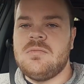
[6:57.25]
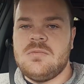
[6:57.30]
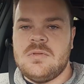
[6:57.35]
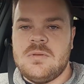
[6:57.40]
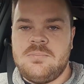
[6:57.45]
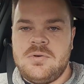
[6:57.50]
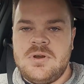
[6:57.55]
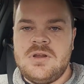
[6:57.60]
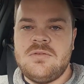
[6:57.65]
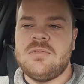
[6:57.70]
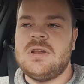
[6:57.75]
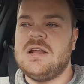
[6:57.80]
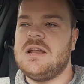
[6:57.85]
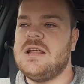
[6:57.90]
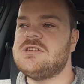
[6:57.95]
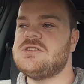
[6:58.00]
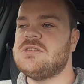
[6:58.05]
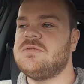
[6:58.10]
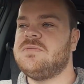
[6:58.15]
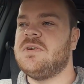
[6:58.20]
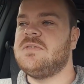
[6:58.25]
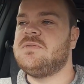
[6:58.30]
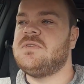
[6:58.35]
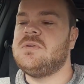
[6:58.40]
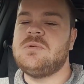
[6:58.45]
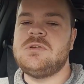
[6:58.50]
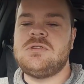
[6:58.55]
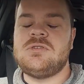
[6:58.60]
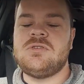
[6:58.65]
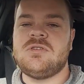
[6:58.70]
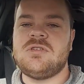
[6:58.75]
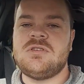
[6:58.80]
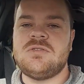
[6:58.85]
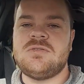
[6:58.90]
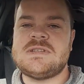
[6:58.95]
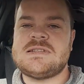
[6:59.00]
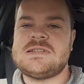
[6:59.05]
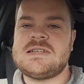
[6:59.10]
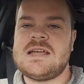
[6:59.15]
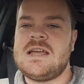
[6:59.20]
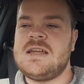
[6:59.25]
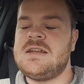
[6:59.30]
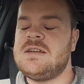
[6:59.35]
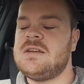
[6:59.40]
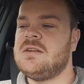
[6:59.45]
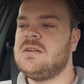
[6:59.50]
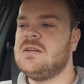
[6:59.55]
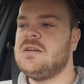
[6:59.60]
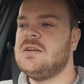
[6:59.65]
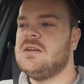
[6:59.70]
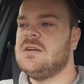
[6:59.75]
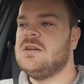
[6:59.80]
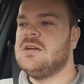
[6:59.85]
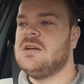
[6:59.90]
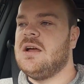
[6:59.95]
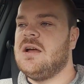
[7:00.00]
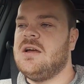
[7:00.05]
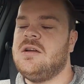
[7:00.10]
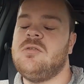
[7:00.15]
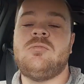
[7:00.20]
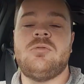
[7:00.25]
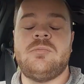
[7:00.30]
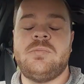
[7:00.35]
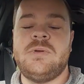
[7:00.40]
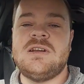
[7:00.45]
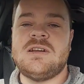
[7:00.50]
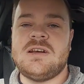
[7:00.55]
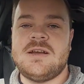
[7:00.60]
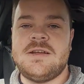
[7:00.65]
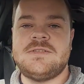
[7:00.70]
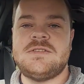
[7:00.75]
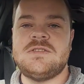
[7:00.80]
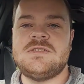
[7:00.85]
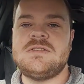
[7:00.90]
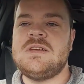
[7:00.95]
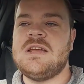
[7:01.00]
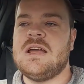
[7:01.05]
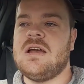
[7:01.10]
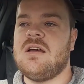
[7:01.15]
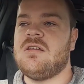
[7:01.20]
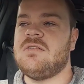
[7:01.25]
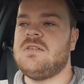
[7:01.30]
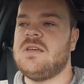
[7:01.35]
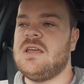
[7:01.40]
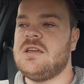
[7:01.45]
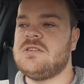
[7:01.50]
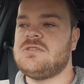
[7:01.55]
The Legend 50 we took to the sand. It would be nice to see how the